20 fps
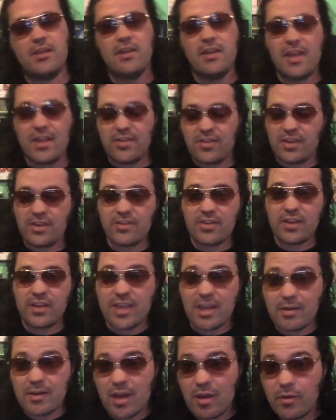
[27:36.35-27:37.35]
it's like
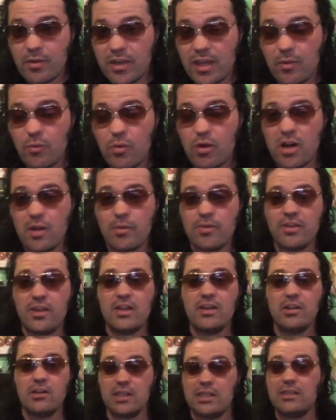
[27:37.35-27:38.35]
Ken what I was saying,
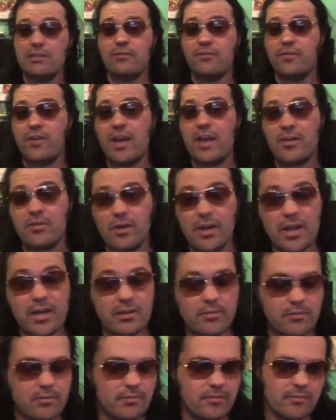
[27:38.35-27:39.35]
now let them fight, right?
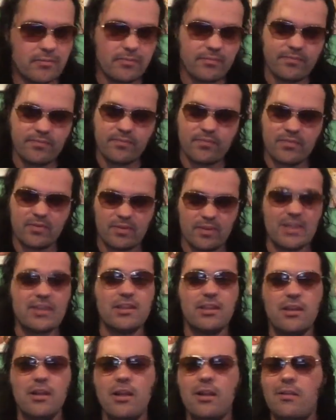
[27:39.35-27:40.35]
Let
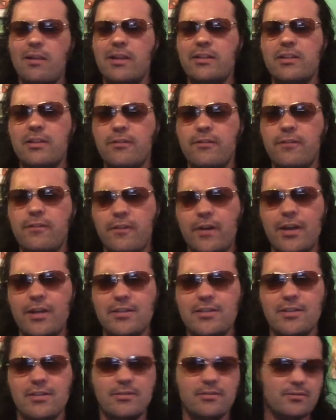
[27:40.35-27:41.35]
them
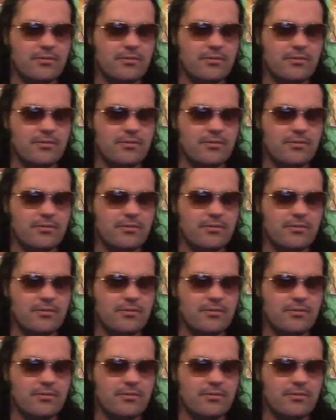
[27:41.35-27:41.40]
fight.